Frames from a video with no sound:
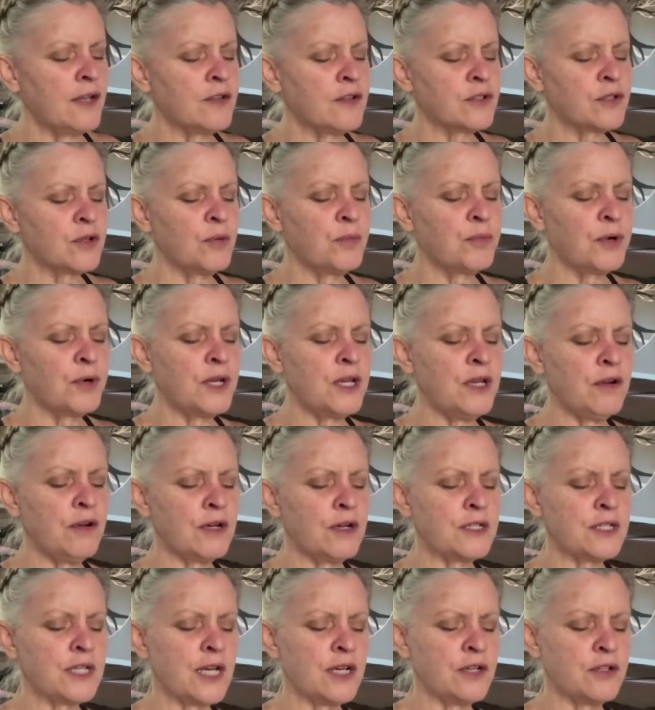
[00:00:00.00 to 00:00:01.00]
And so bring your
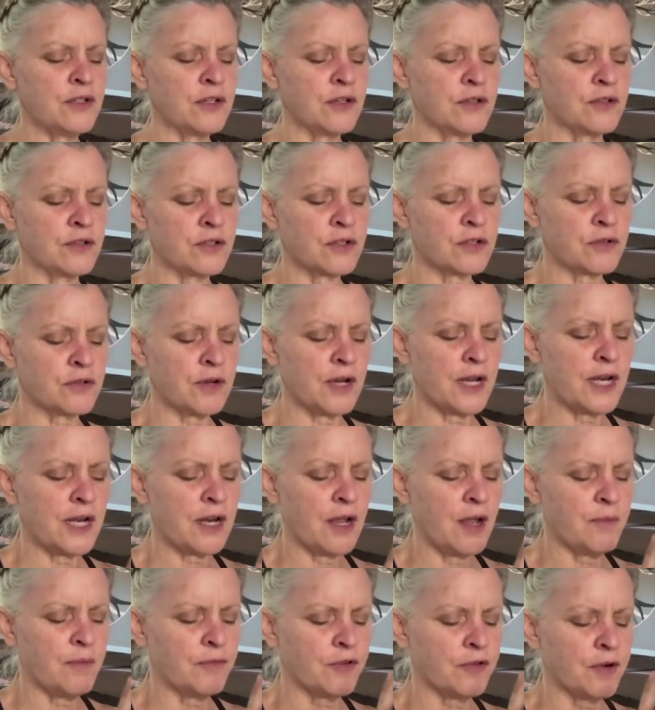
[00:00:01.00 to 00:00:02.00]
attention straight
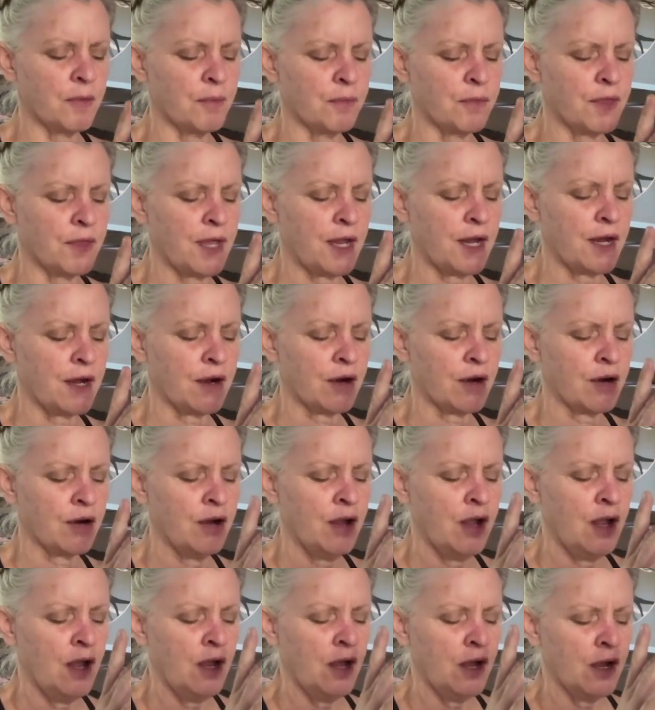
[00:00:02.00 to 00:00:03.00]
up from there,
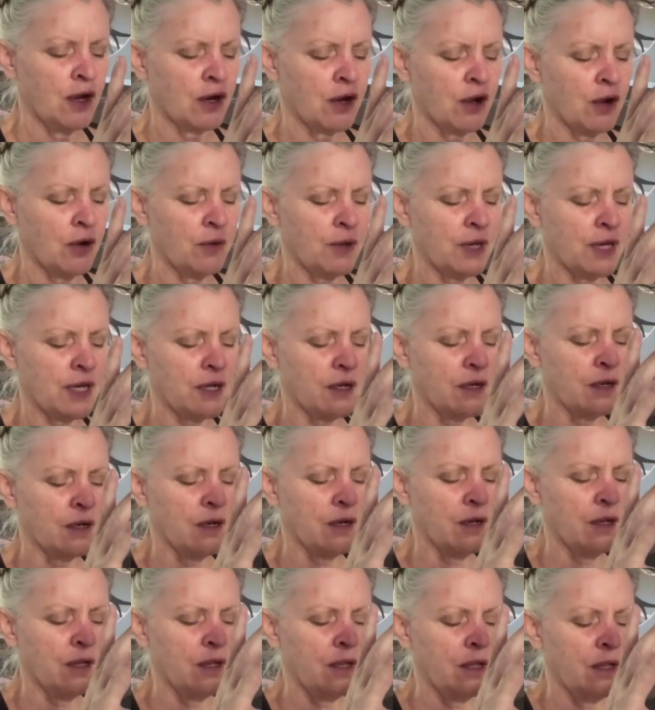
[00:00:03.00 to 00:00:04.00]
going
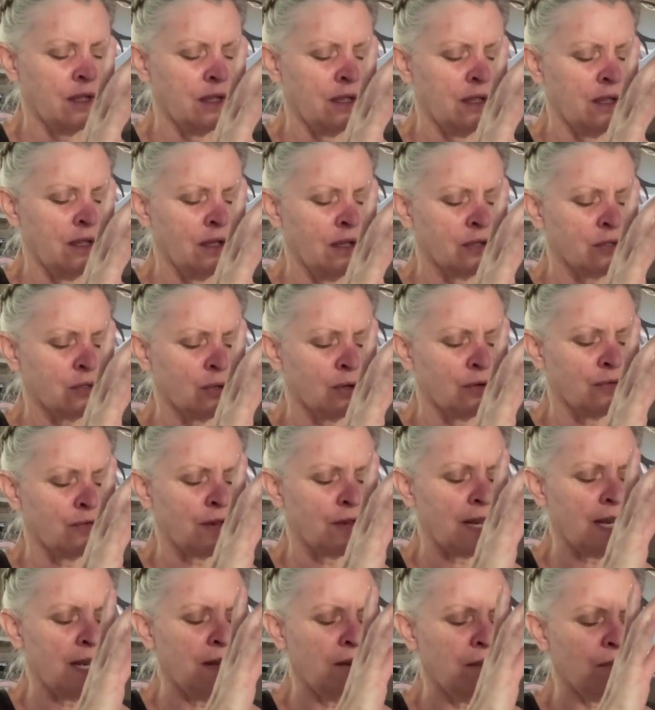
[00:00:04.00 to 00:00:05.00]
sort of
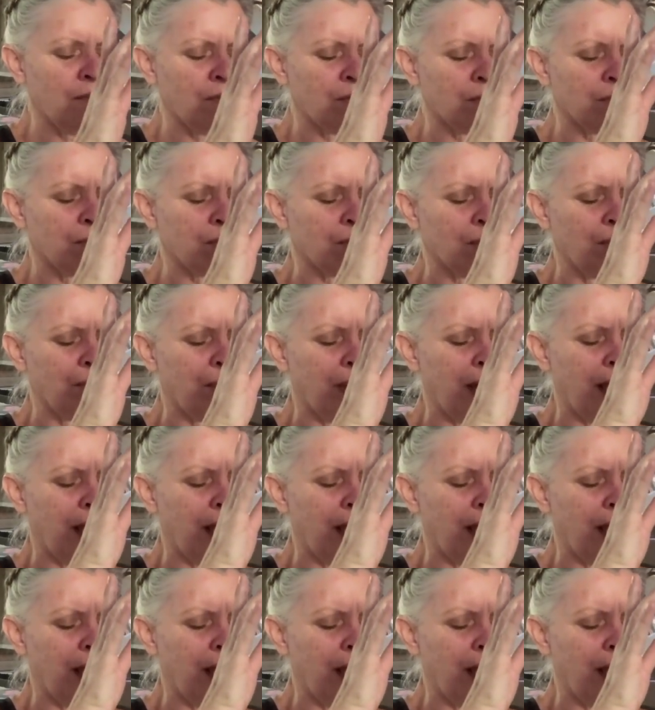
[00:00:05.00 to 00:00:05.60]
in through the